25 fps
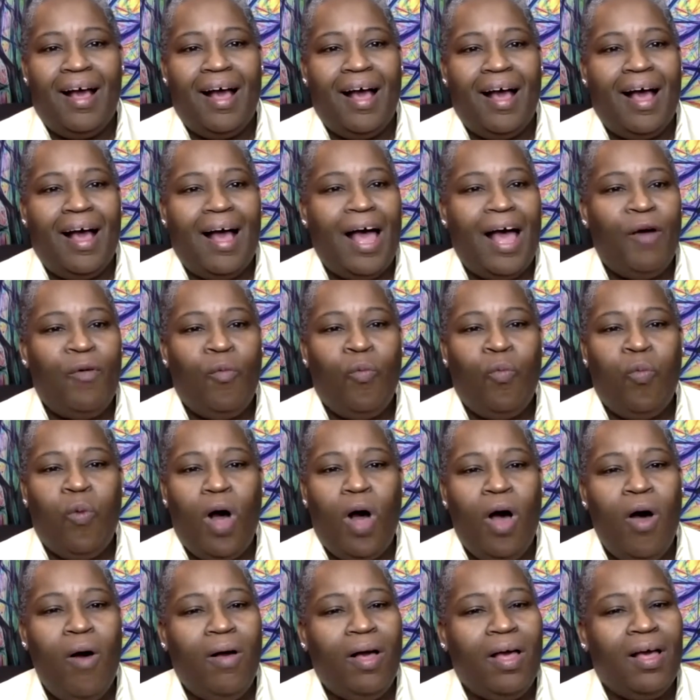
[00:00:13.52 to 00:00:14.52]
I
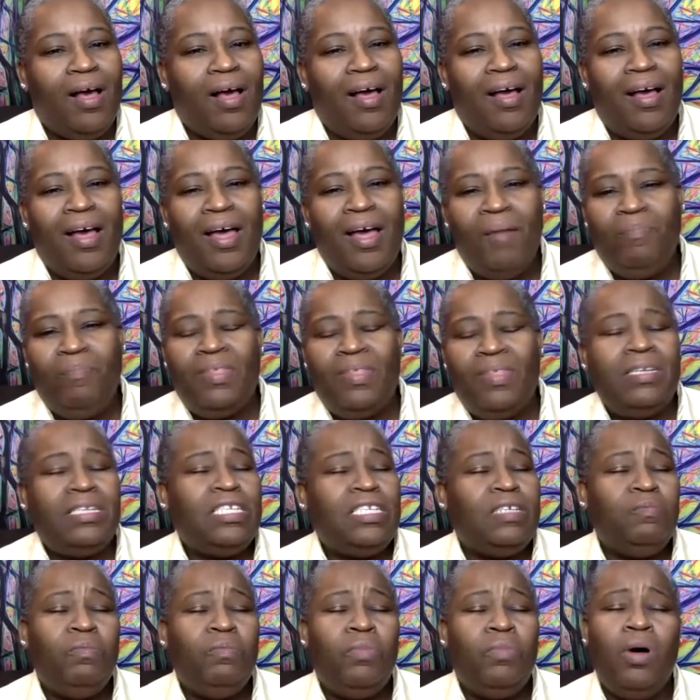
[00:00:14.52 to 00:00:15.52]
woke up
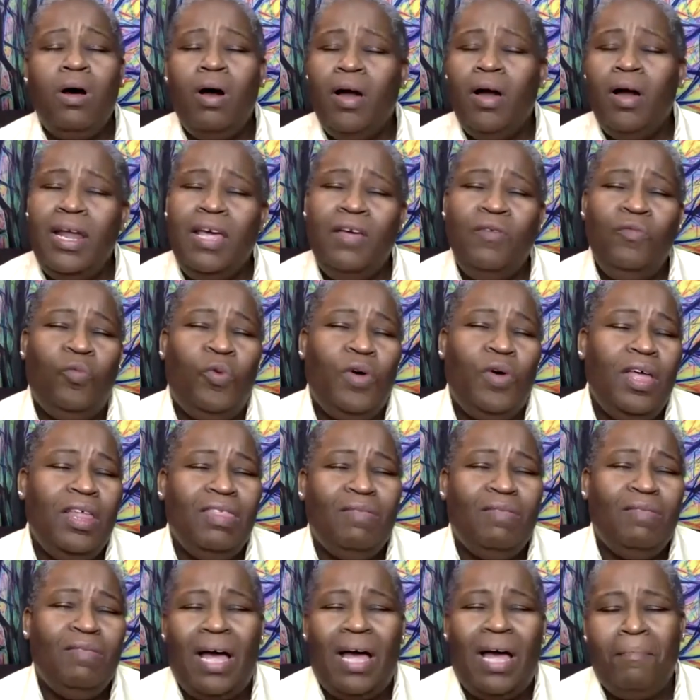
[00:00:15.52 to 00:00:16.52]
this morning with
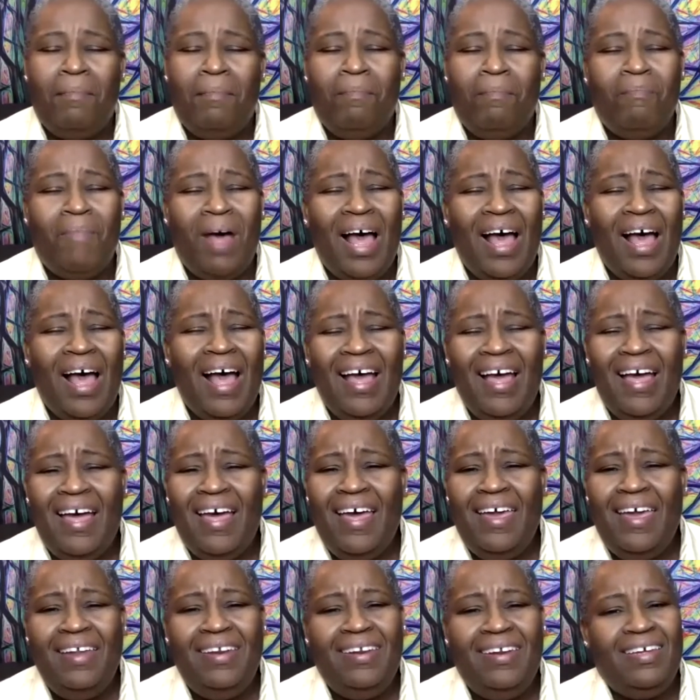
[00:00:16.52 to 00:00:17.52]
my
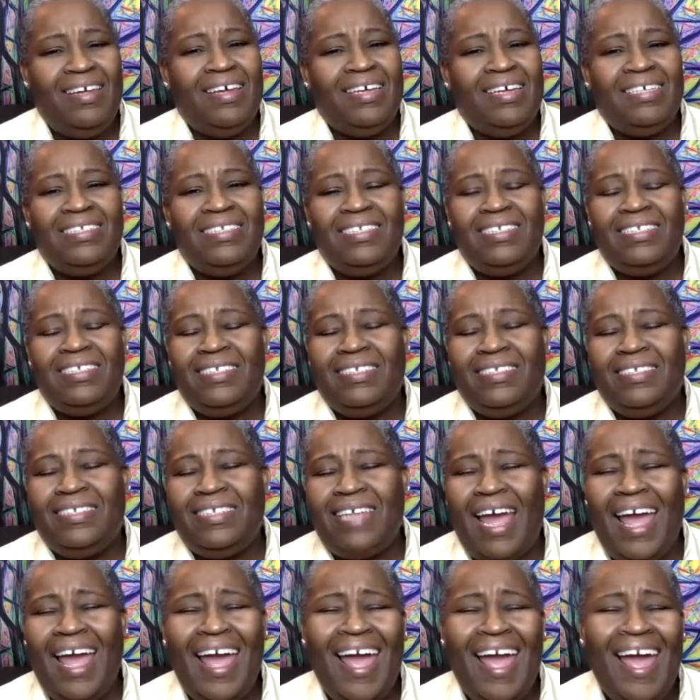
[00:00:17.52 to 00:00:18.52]
mind
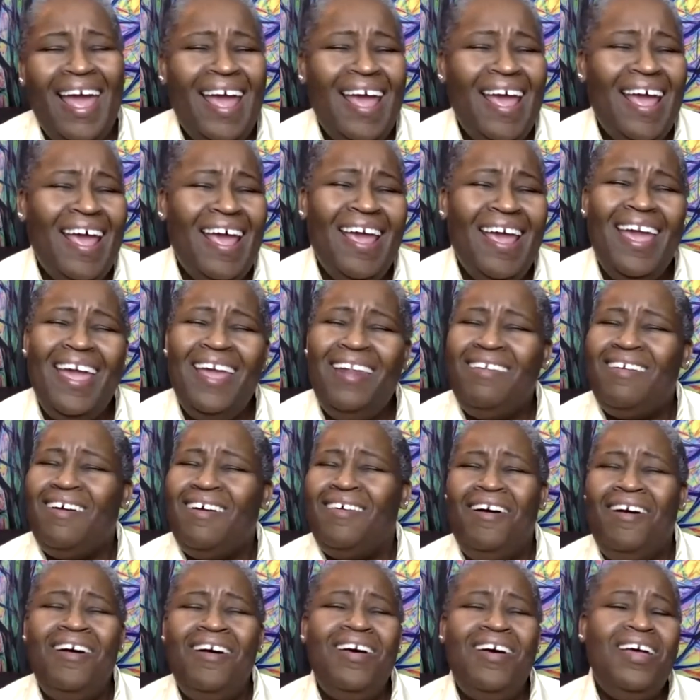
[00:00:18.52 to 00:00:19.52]
stayed
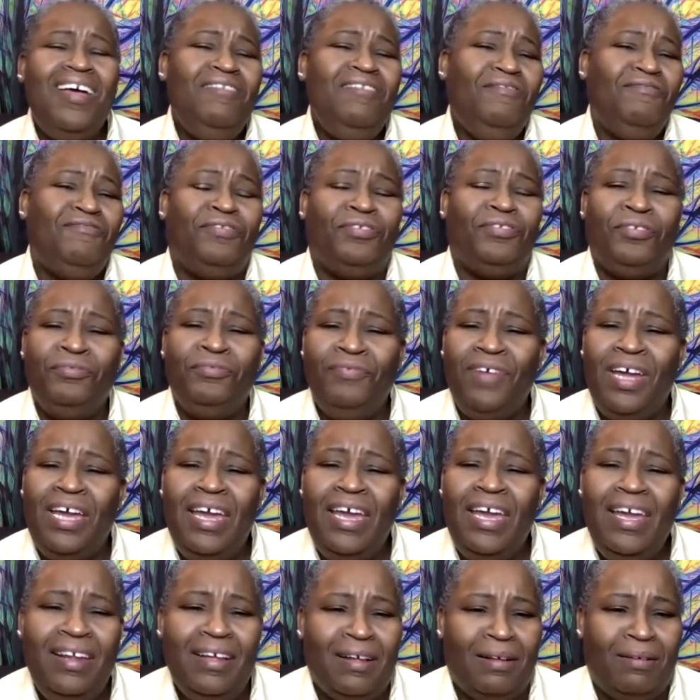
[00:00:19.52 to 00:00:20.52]
on
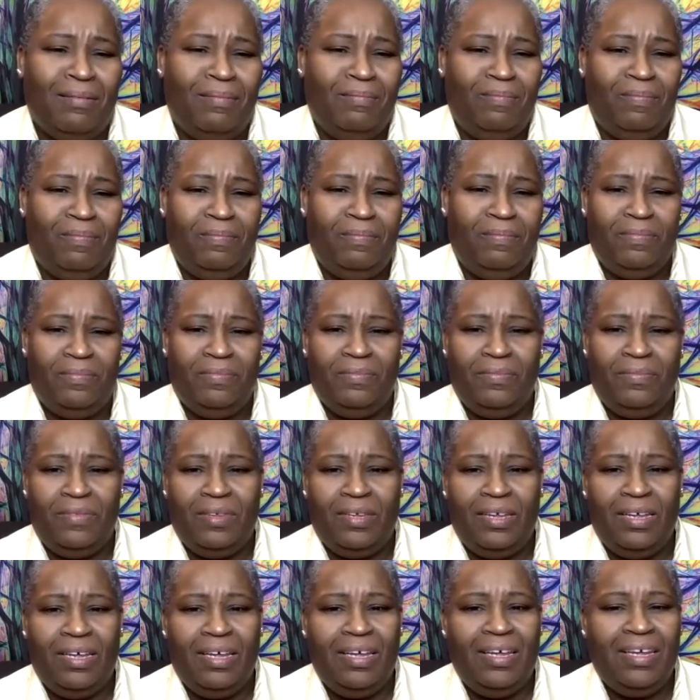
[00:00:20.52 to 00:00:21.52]
freedom.
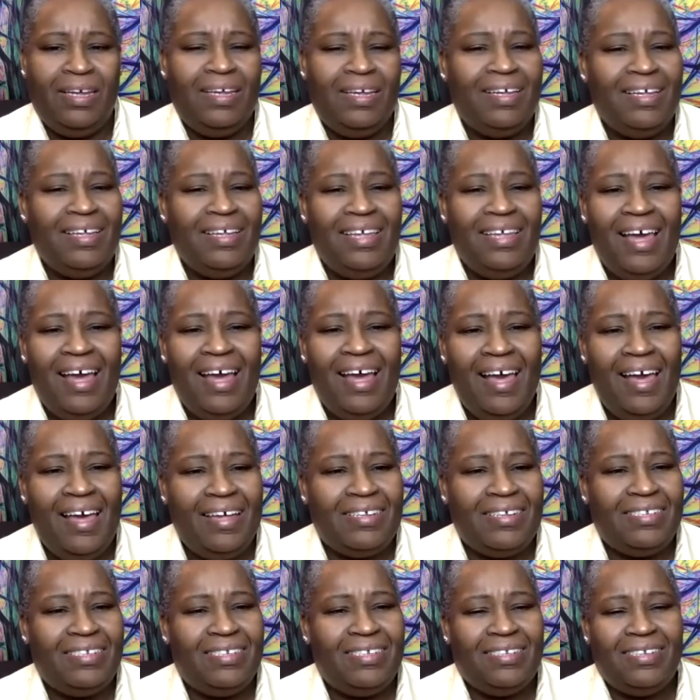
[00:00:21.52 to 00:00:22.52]

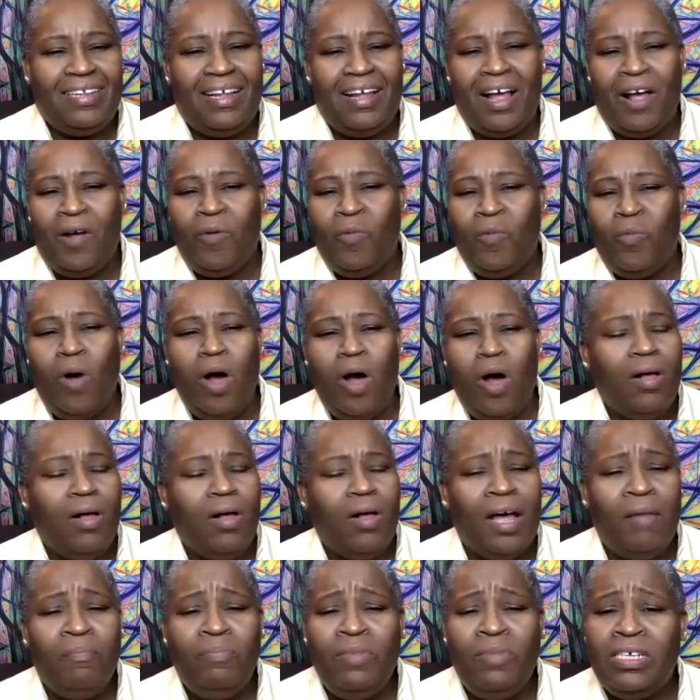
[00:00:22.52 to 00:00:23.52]
Yes, I woke
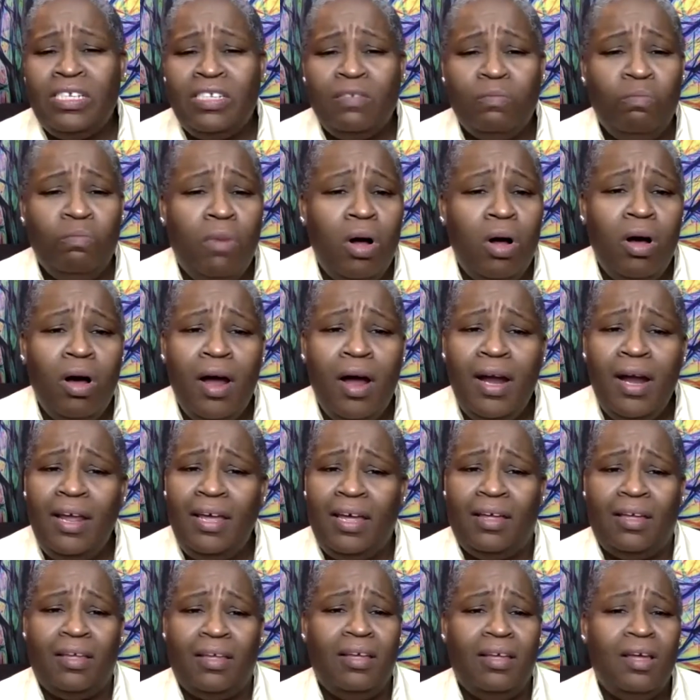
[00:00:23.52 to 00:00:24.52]
up this
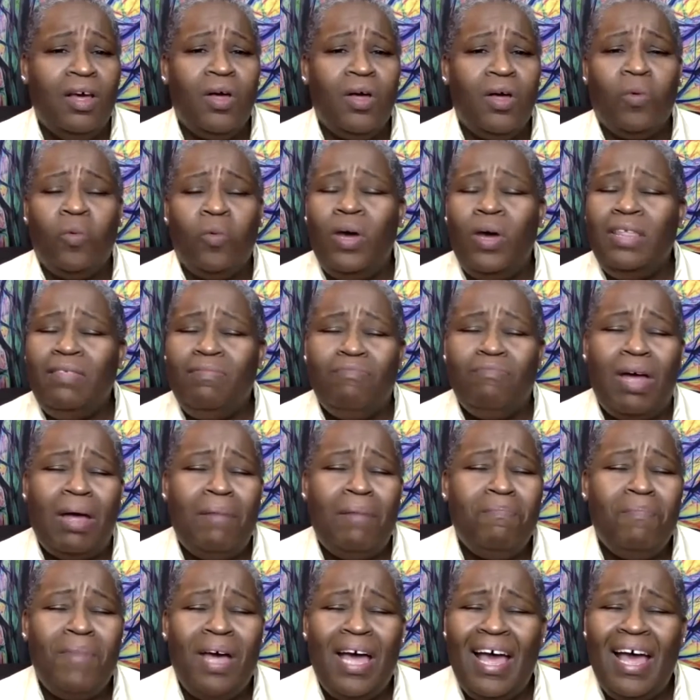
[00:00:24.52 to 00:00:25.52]
morning with my
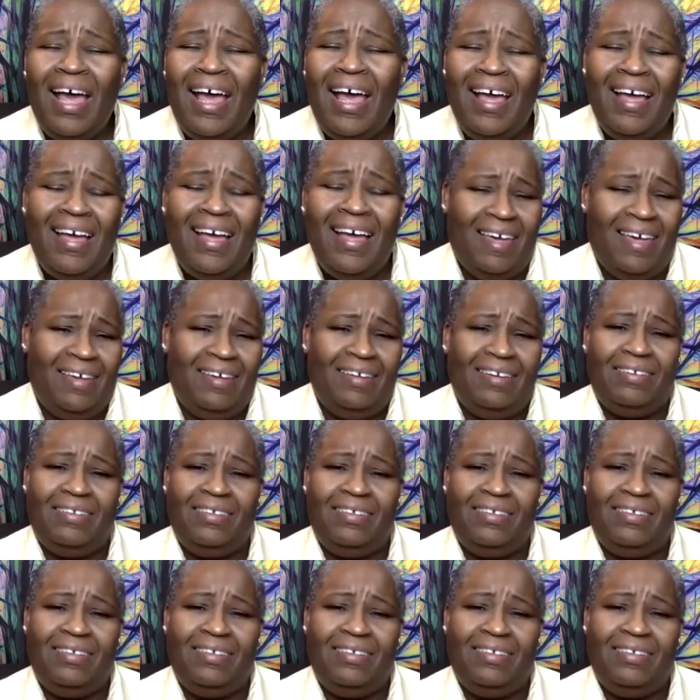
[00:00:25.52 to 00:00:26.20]
mind